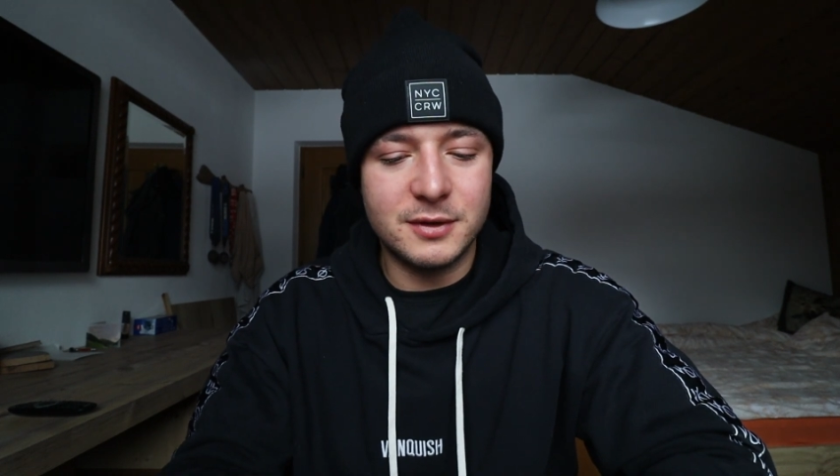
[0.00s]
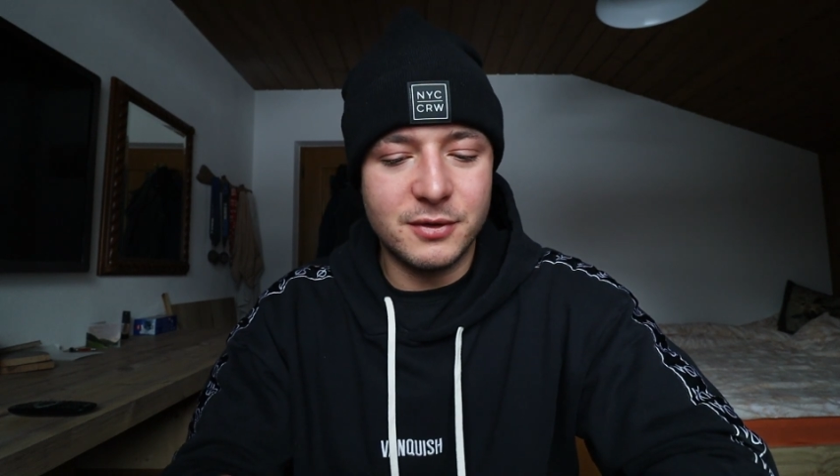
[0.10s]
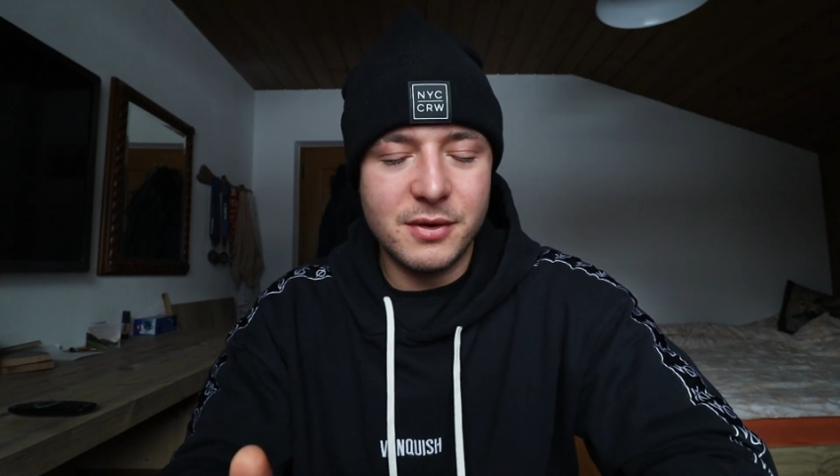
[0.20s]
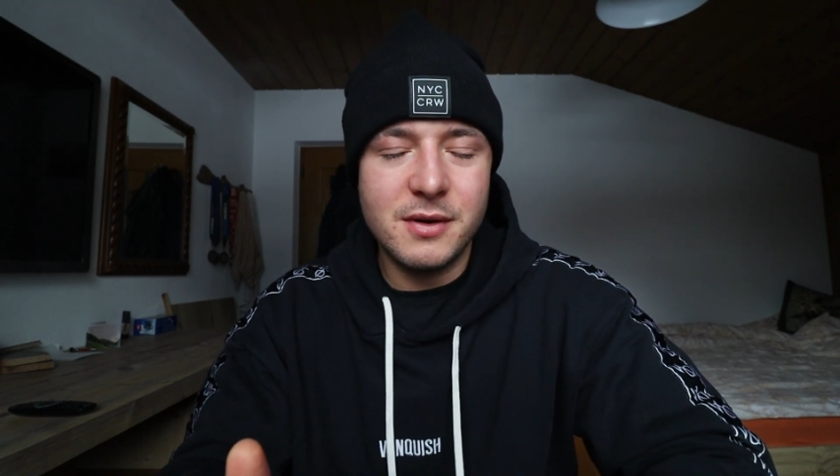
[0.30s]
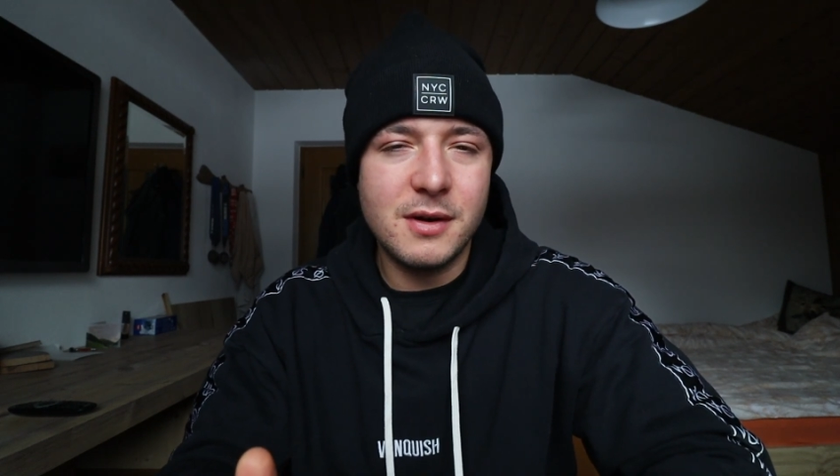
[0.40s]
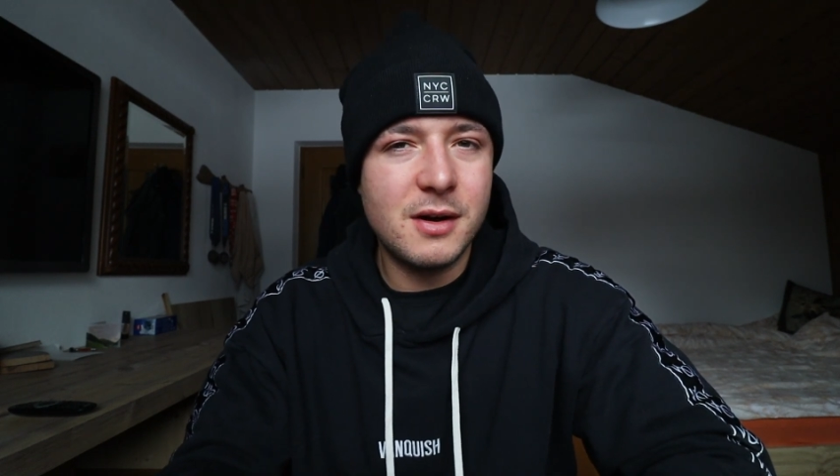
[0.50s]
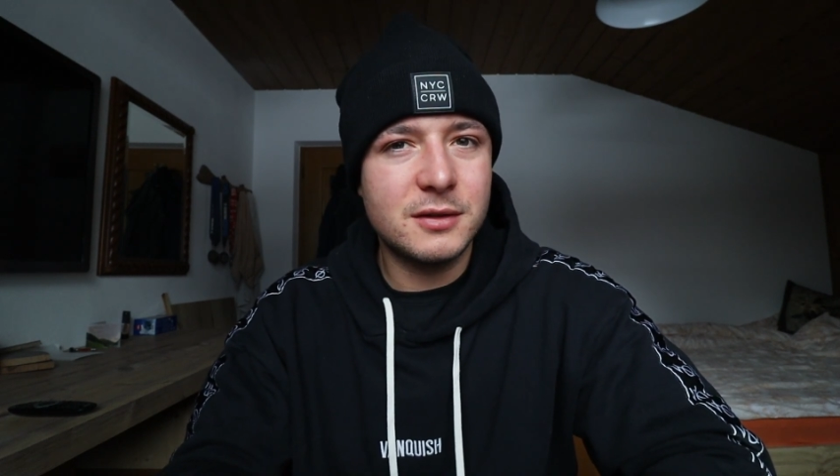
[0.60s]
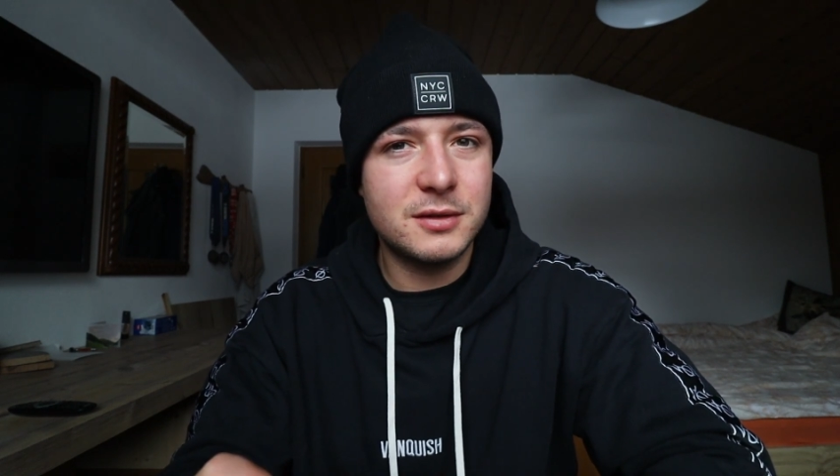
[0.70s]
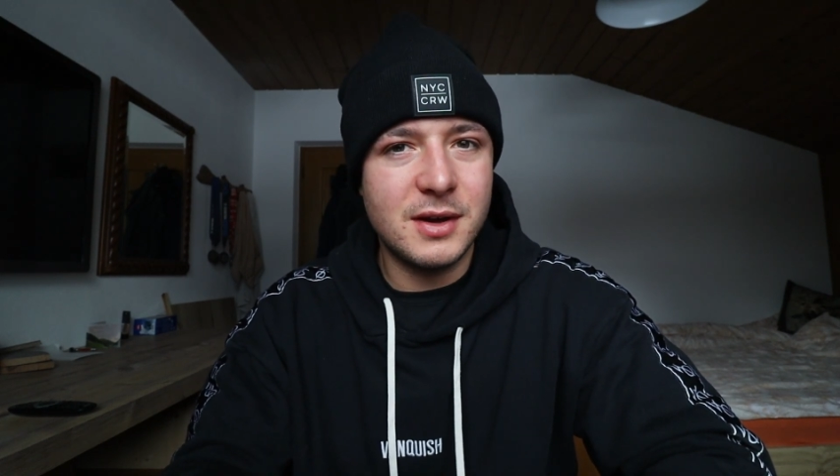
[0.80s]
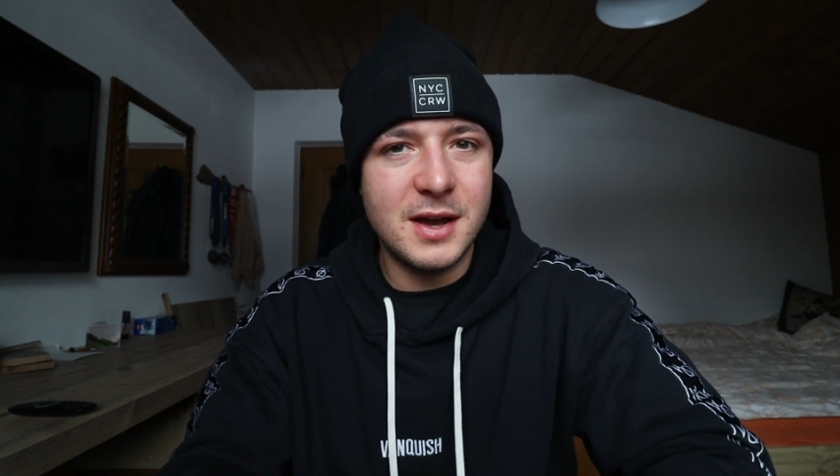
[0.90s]
So you
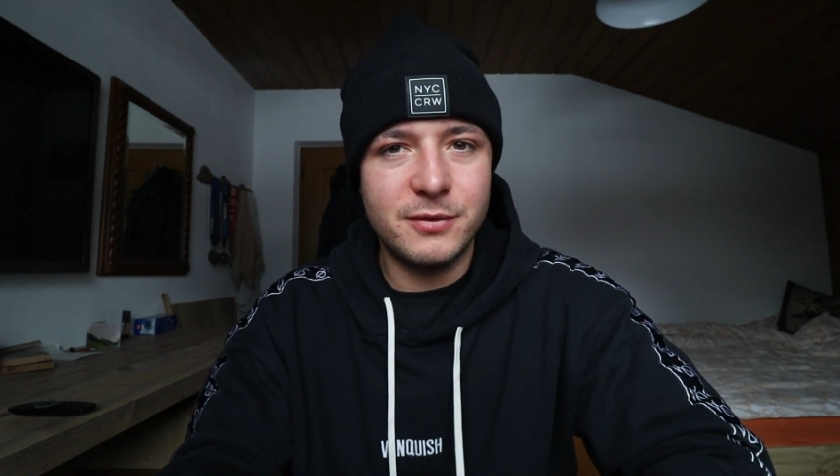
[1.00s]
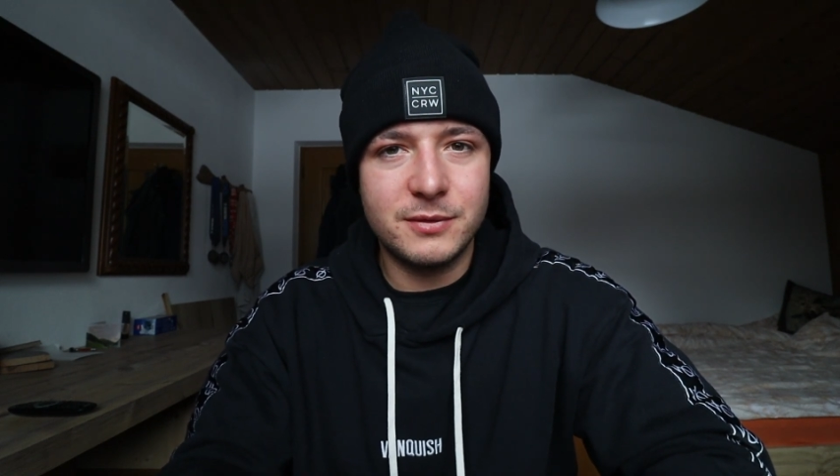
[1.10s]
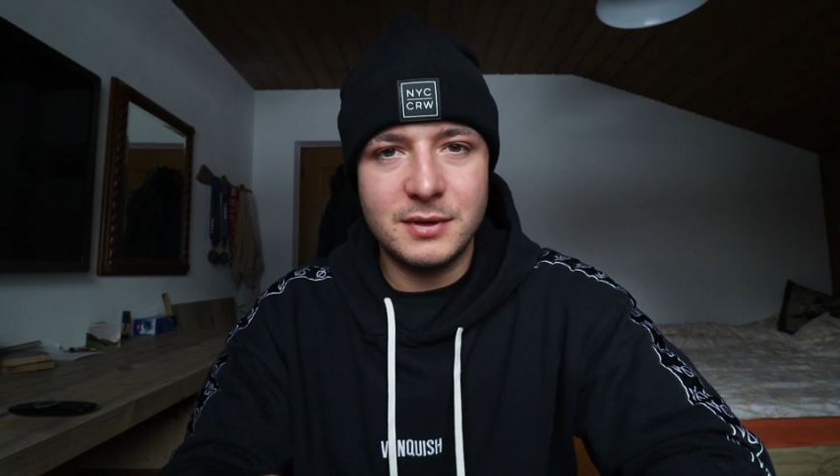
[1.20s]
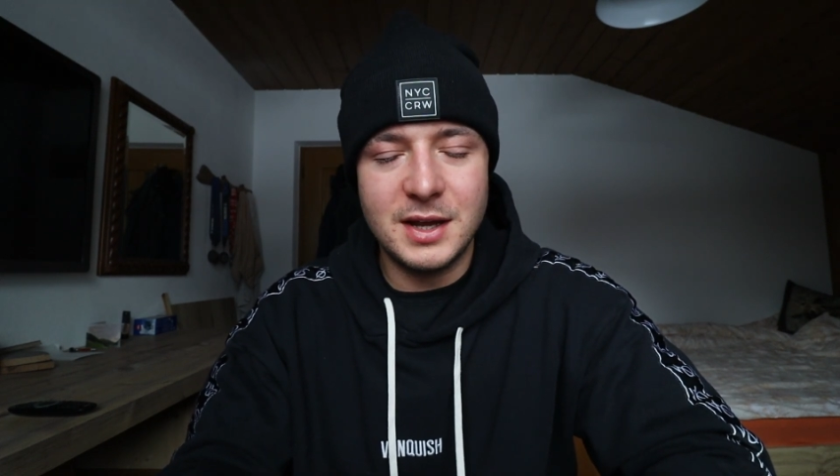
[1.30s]
also have to